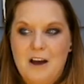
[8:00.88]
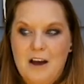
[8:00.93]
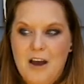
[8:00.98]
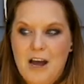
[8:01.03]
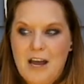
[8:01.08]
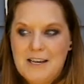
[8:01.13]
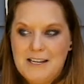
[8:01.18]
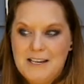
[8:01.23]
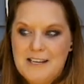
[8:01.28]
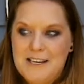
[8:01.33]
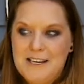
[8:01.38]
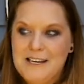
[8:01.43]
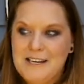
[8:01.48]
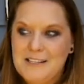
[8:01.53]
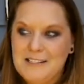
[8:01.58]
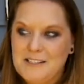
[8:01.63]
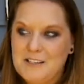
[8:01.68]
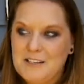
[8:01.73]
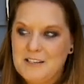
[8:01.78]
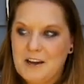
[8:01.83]
I
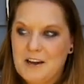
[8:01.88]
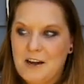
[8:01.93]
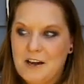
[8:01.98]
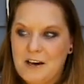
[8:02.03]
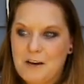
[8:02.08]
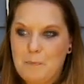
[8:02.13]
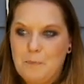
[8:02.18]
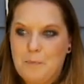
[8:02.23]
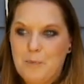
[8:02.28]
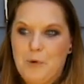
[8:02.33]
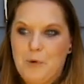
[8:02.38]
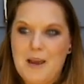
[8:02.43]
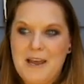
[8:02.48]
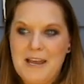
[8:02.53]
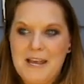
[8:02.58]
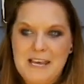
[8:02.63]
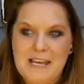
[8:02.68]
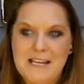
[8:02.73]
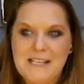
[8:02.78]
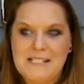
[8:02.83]
needed to kind of
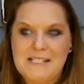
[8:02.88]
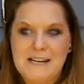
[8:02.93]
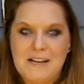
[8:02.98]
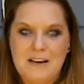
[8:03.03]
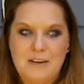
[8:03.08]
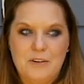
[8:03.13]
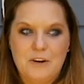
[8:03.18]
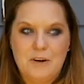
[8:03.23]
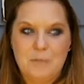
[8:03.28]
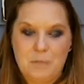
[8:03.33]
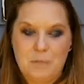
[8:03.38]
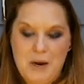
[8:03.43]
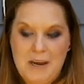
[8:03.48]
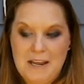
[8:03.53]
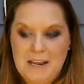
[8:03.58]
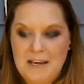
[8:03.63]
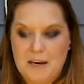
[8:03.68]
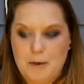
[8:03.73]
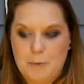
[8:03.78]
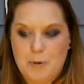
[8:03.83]
break it down and
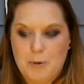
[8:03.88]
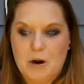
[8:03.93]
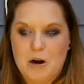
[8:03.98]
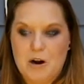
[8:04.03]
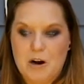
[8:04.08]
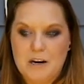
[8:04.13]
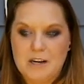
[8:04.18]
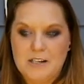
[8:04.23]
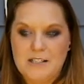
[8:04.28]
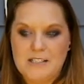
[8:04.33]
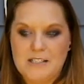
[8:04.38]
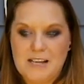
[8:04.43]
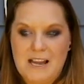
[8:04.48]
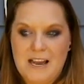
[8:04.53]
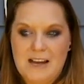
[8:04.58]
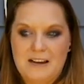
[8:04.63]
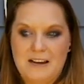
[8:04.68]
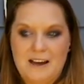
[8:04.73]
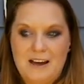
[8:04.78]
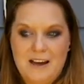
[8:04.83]
break it apart
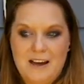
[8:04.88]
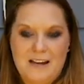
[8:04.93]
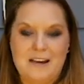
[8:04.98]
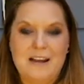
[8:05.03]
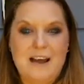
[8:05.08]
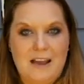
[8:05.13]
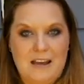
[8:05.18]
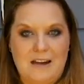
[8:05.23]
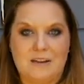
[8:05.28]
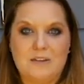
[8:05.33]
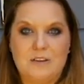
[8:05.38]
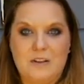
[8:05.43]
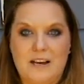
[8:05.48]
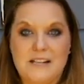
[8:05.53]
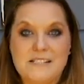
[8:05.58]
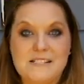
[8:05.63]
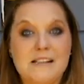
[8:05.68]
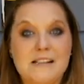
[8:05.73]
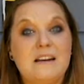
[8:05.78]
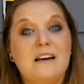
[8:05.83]
and kind of
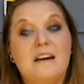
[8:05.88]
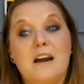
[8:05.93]
analyze it.